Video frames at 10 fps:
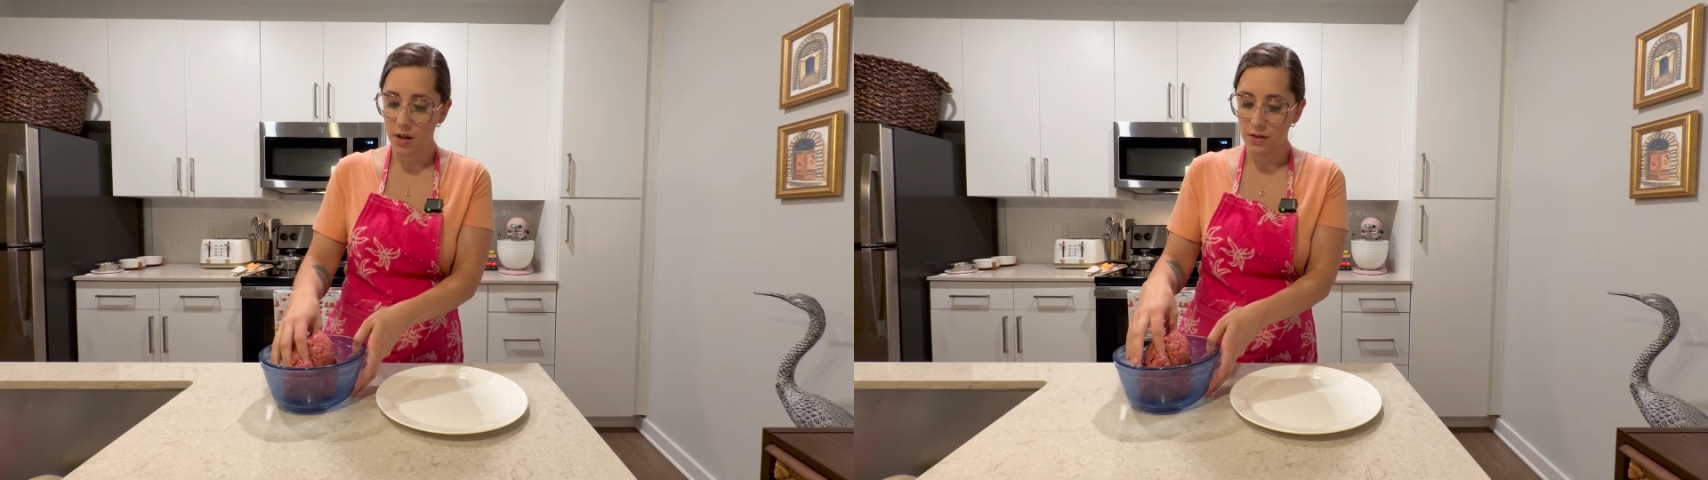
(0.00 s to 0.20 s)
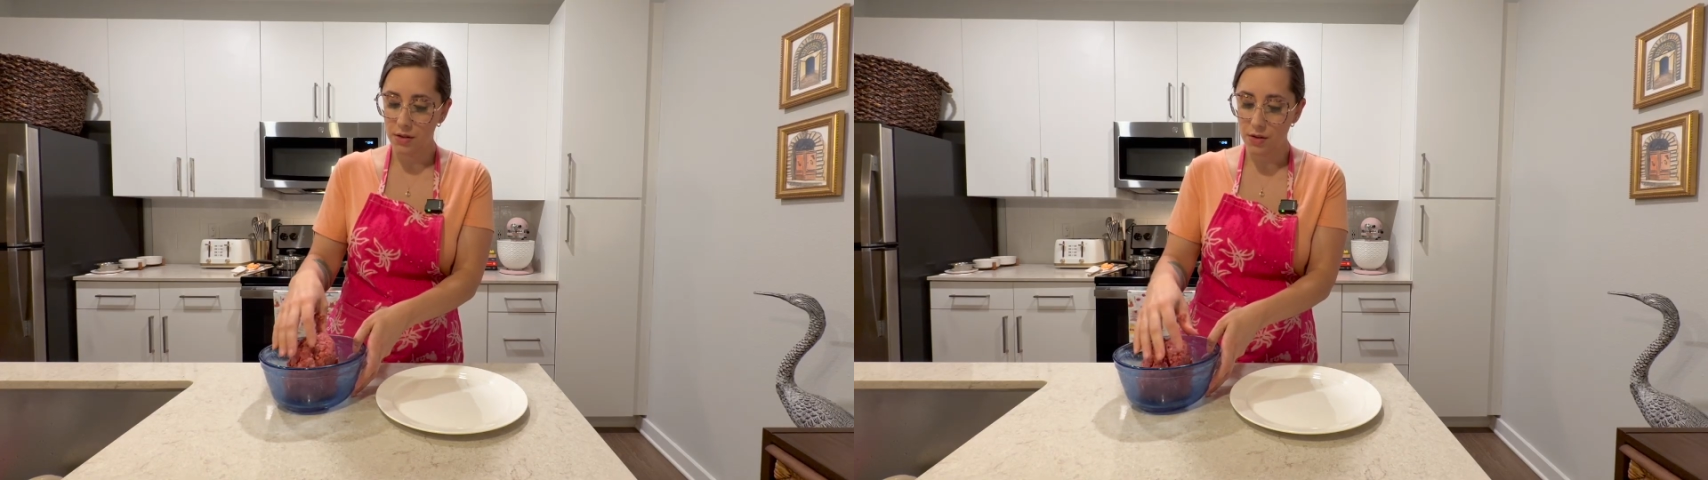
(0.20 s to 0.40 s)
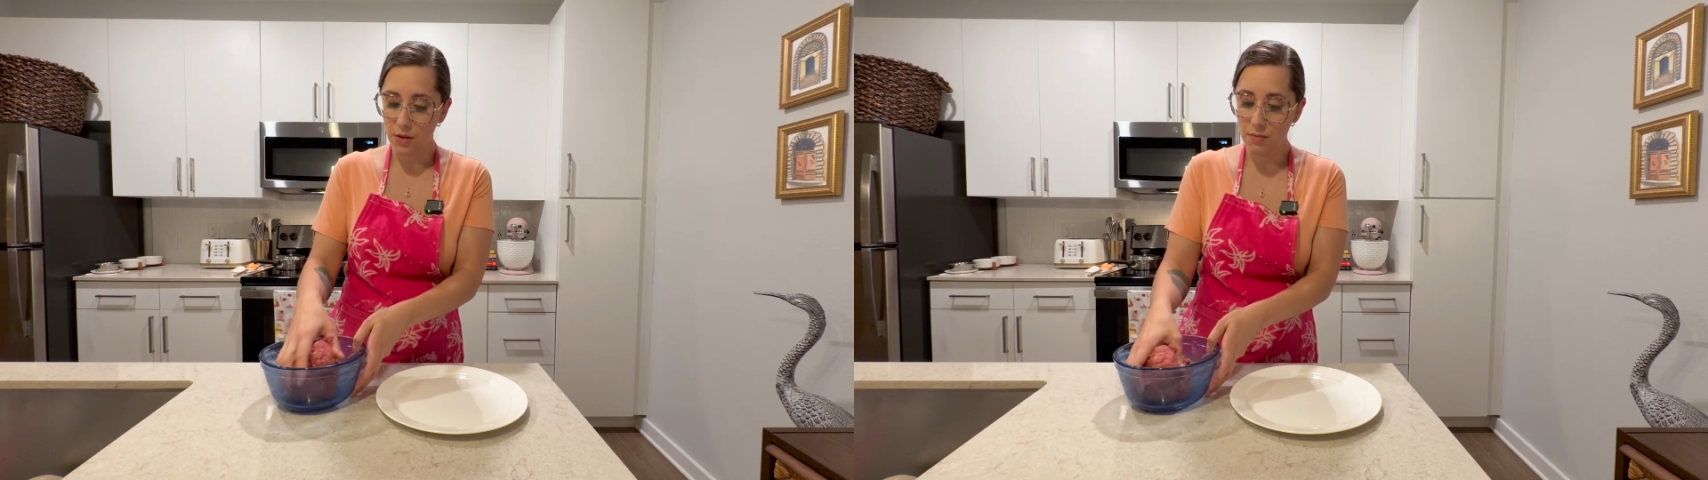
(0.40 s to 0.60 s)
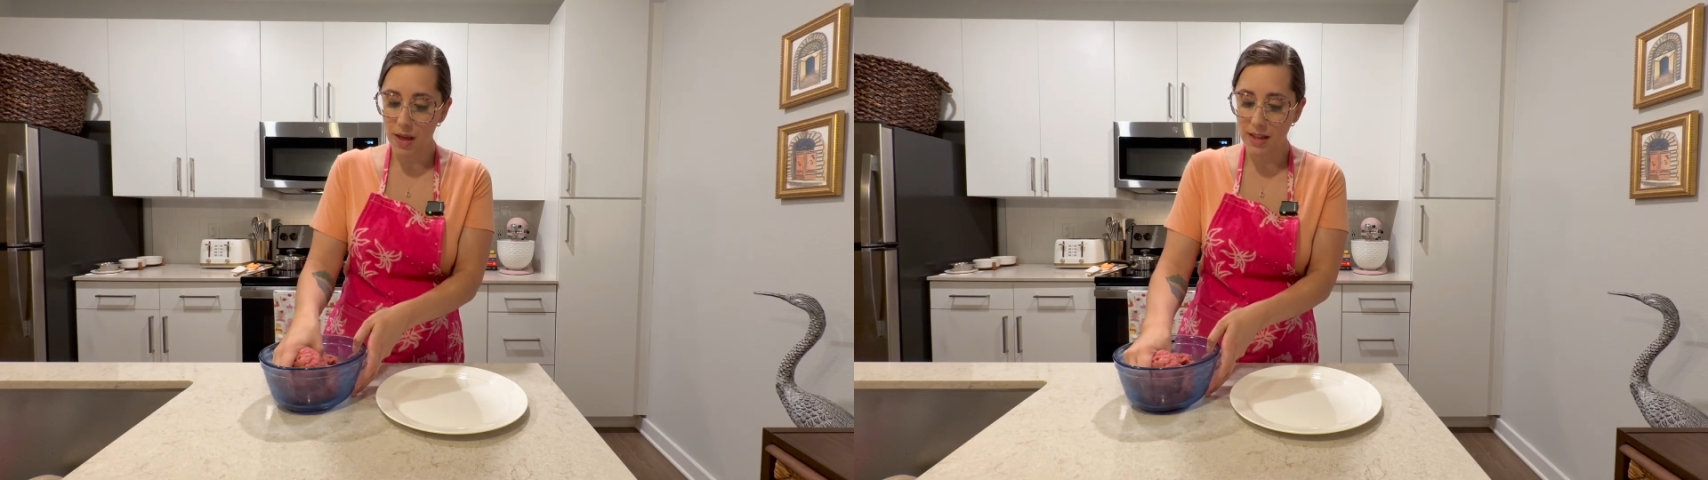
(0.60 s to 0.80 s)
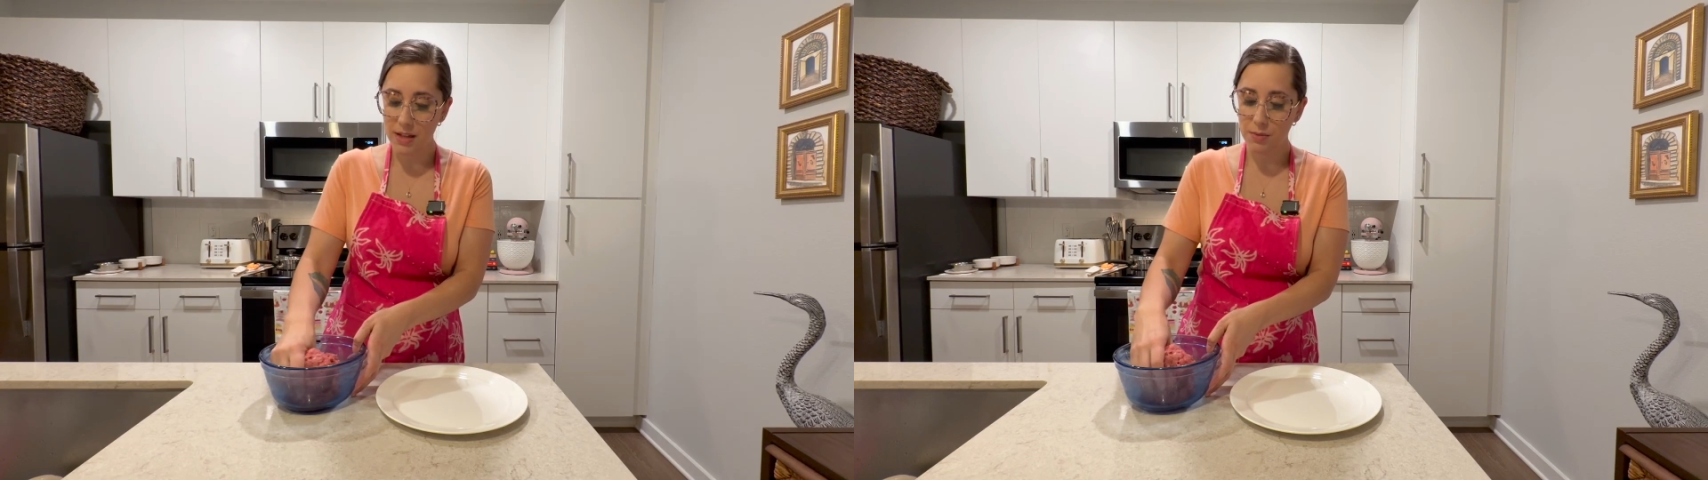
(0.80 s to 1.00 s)
So you can
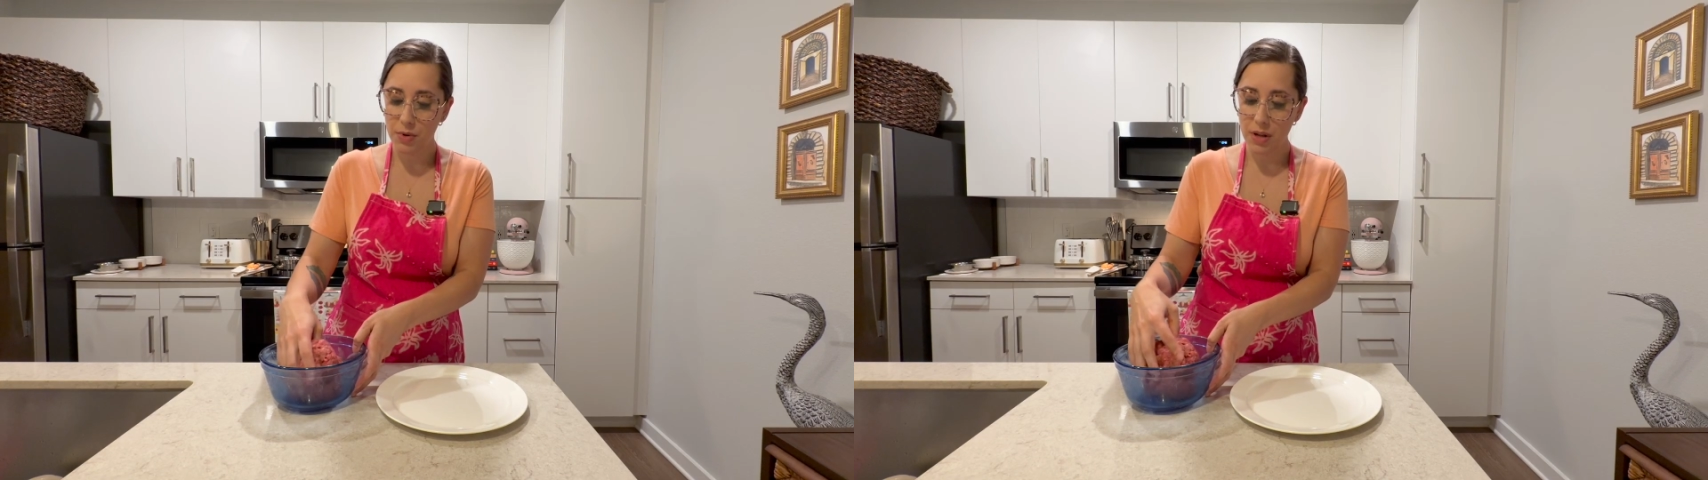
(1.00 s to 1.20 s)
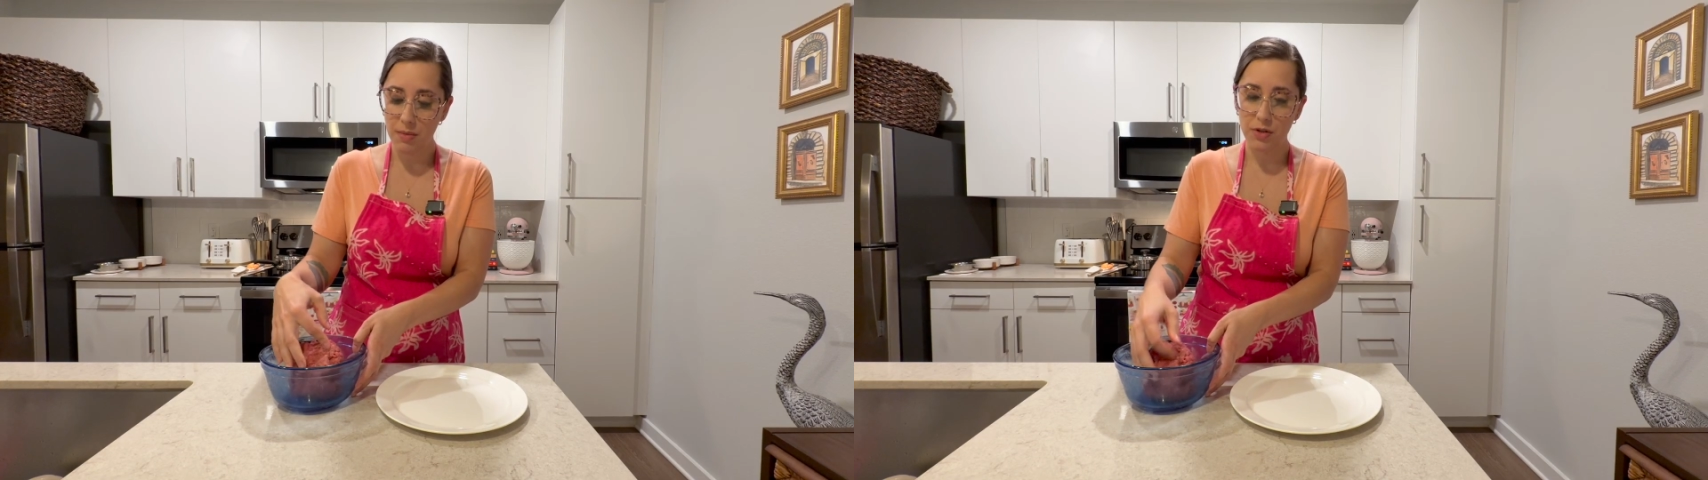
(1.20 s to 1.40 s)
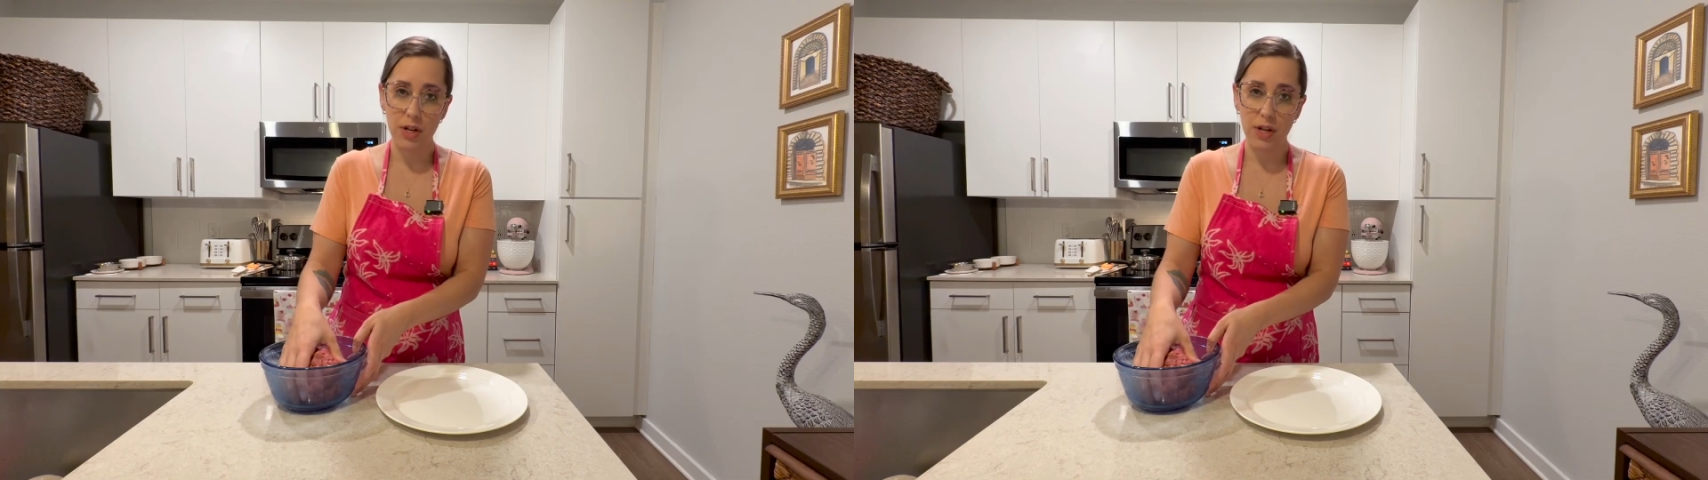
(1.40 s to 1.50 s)
make these pretty much